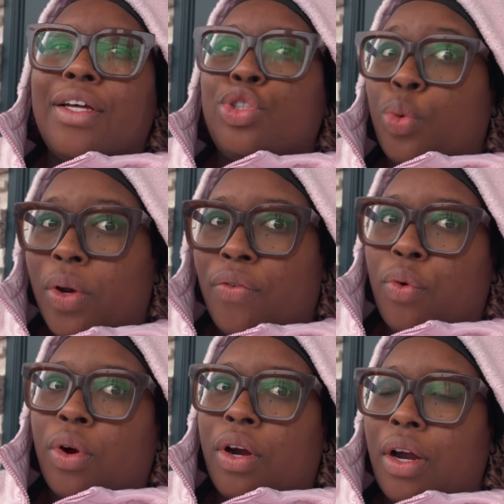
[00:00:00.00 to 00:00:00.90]

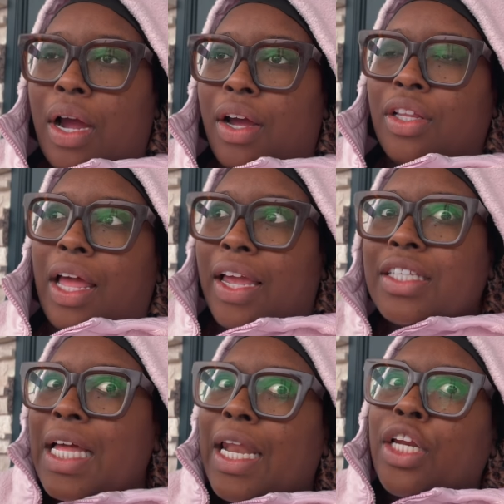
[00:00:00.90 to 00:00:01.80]
24, like
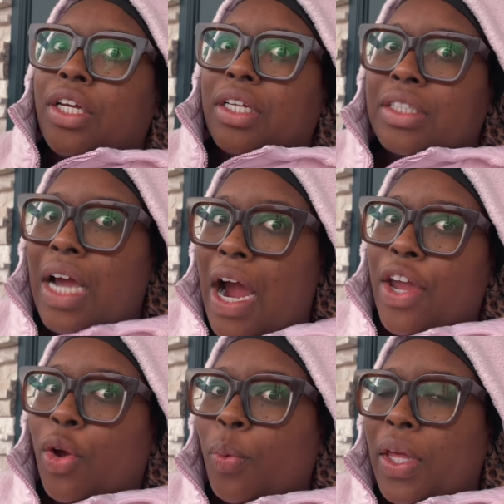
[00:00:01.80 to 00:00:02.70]
it's not like the
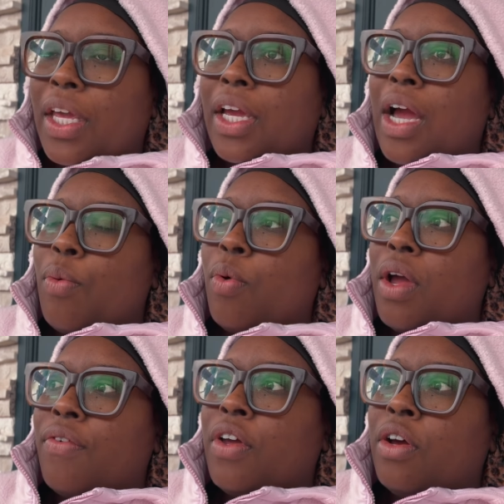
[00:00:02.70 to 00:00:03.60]
entire weekend I won't
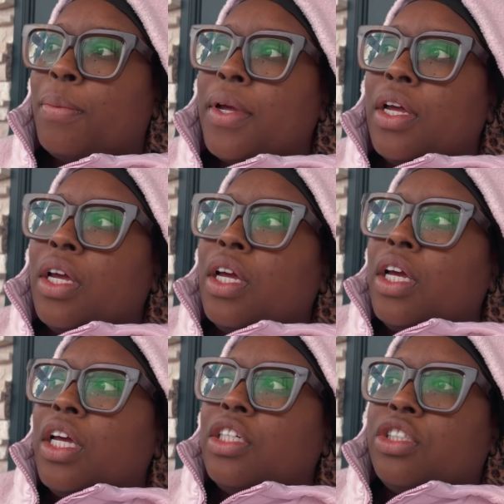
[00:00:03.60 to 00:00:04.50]
have help.
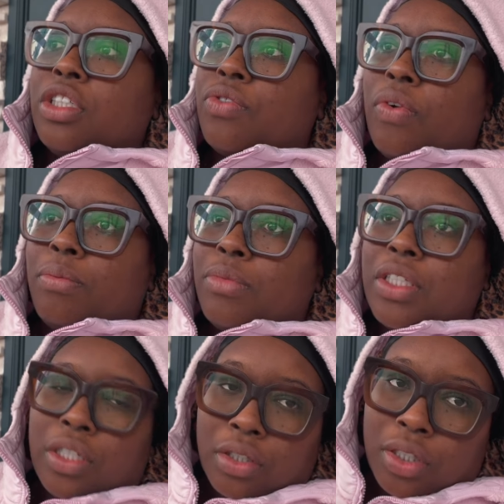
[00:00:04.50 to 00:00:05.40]
It's just from
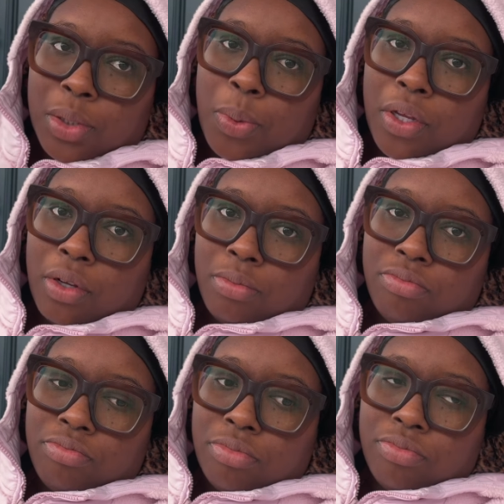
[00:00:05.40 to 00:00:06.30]
until 6 p.m.
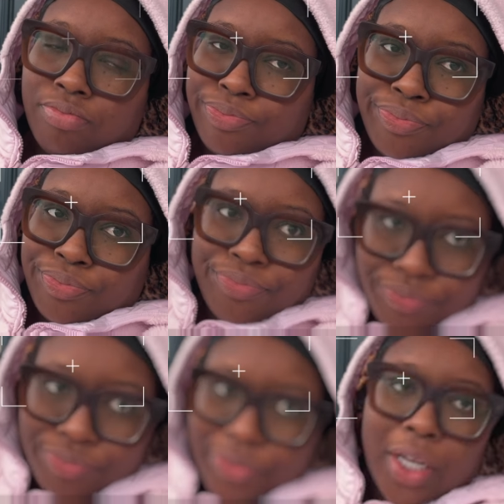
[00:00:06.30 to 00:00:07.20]

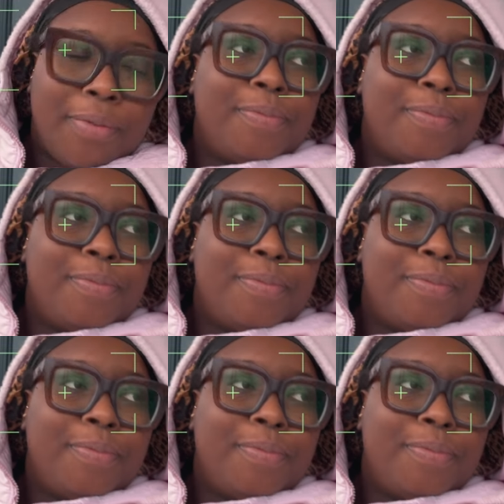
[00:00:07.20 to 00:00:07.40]
So,